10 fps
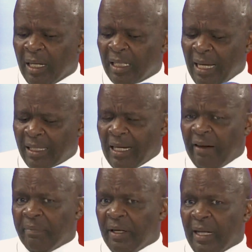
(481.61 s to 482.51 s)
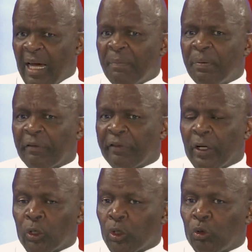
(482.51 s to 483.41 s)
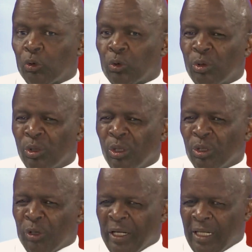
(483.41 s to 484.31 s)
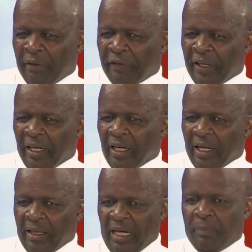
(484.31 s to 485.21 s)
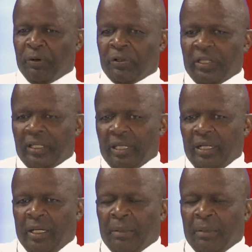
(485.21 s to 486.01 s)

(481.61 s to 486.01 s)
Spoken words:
As government, I prefer not to interfere in that process.